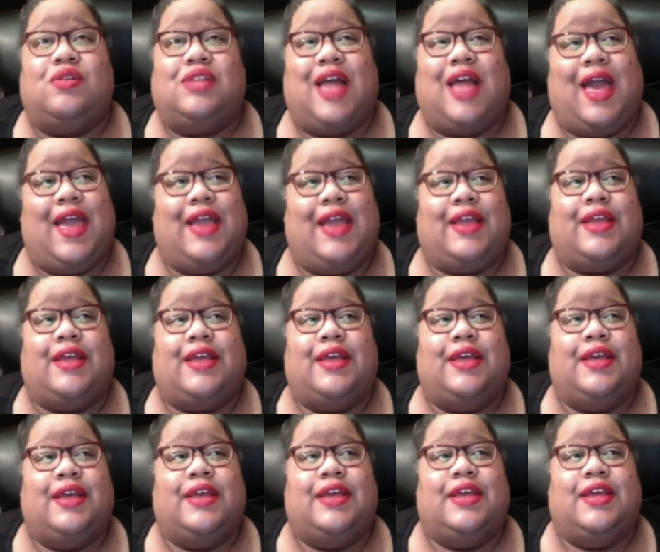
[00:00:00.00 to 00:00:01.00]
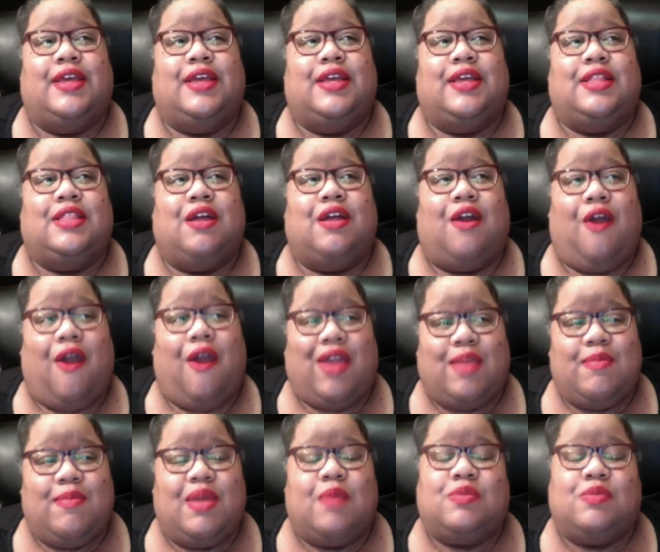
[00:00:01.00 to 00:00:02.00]
like the
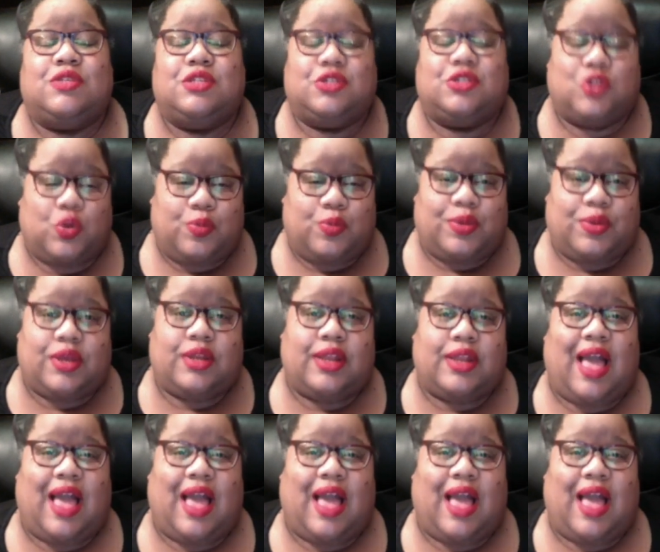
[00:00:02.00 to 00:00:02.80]
argument was stupid.